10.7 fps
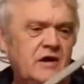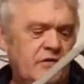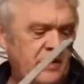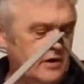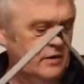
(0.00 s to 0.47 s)

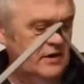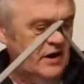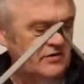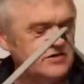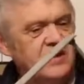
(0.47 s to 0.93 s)
and they go
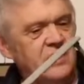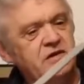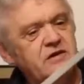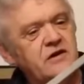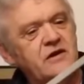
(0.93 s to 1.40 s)
on either
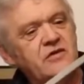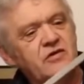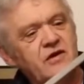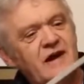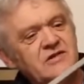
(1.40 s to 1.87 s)
side
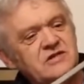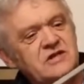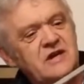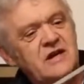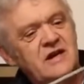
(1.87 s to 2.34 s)
like
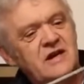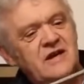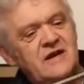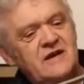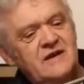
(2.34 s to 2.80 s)
that.
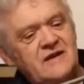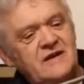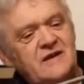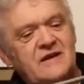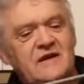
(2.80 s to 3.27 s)

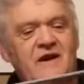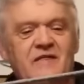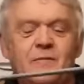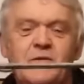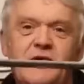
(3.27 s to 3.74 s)

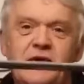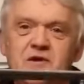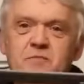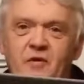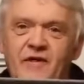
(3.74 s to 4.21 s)
And then we're
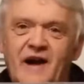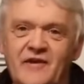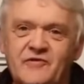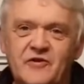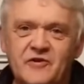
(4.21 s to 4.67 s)
ready to put
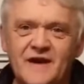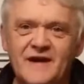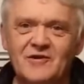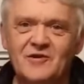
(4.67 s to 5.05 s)
that into the